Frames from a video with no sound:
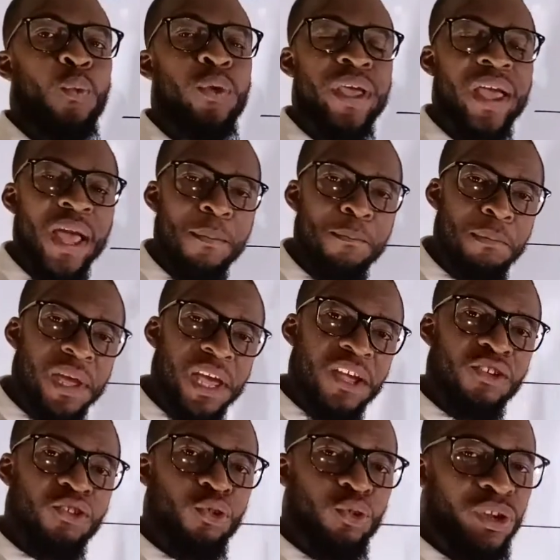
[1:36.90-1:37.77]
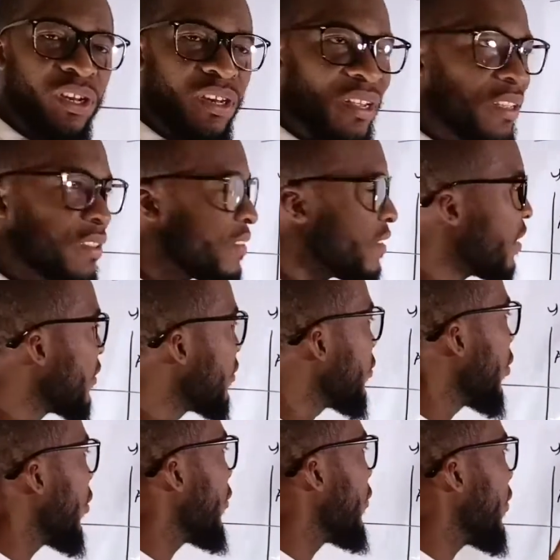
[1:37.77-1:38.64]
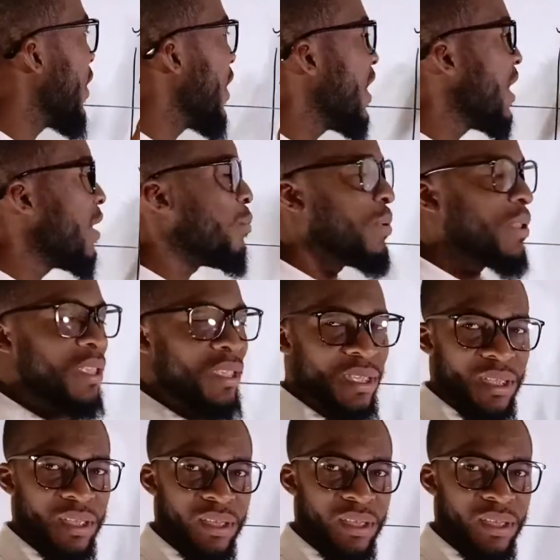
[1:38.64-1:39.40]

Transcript: We can measure the distance of AB